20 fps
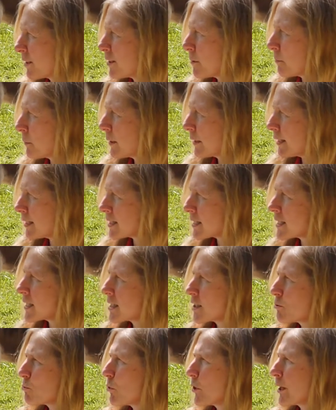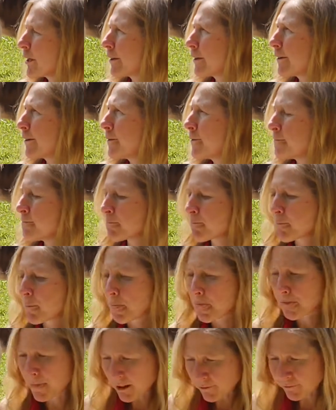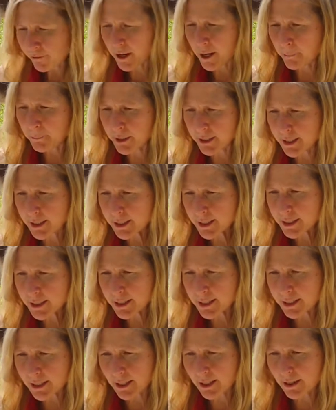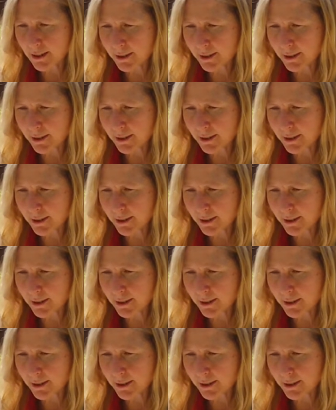The places where families,